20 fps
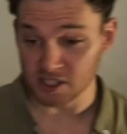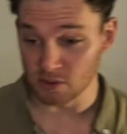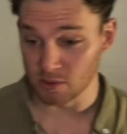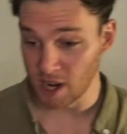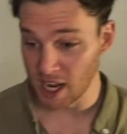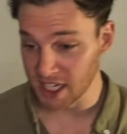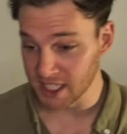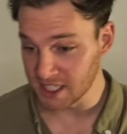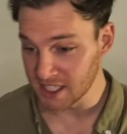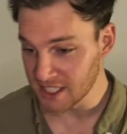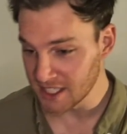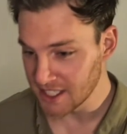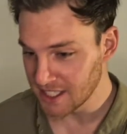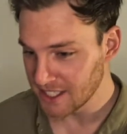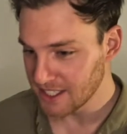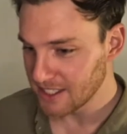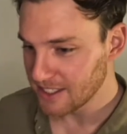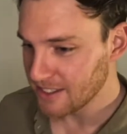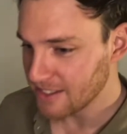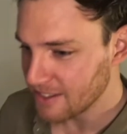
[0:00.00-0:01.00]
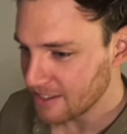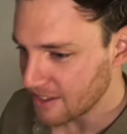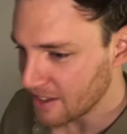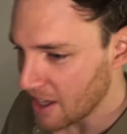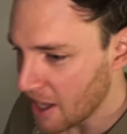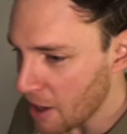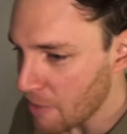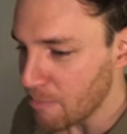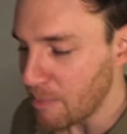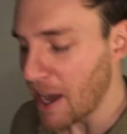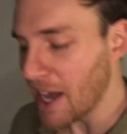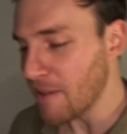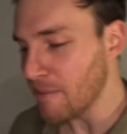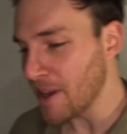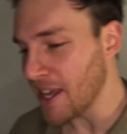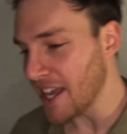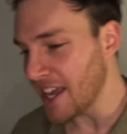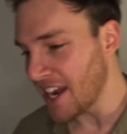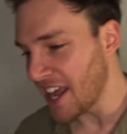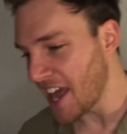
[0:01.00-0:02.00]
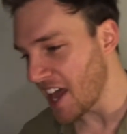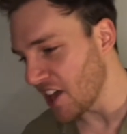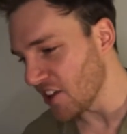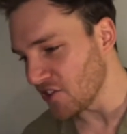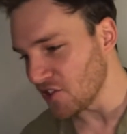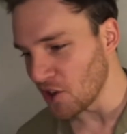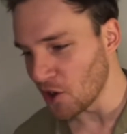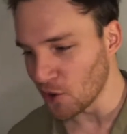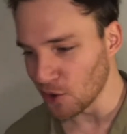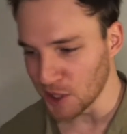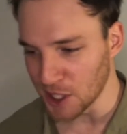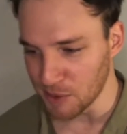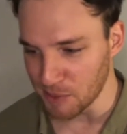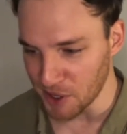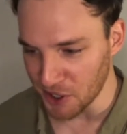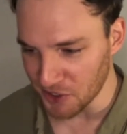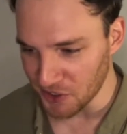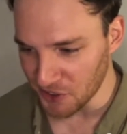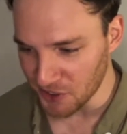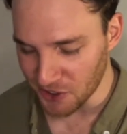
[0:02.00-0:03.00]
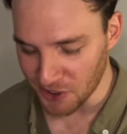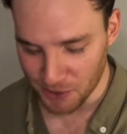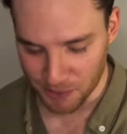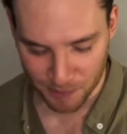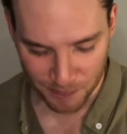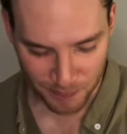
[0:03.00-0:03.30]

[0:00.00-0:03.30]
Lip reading: Wayne. Batman has no limits.